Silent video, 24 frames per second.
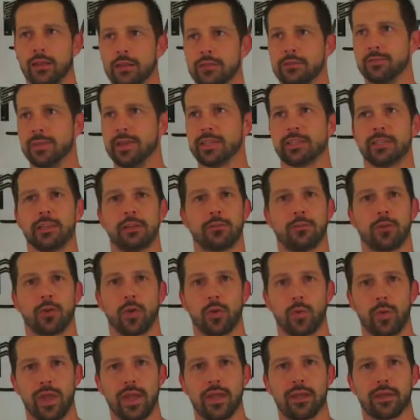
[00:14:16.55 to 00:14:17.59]
is missing for
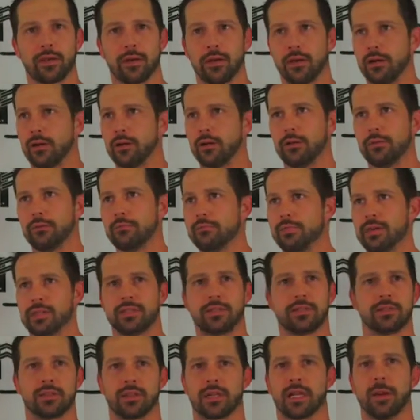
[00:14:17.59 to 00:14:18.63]
a week or
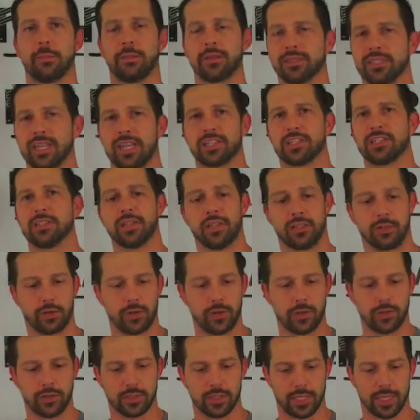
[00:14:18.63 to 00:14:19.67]
misses a couple sessions that they're
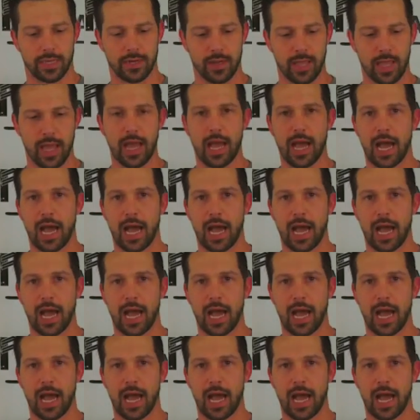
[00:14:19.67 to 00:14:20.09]
usually in,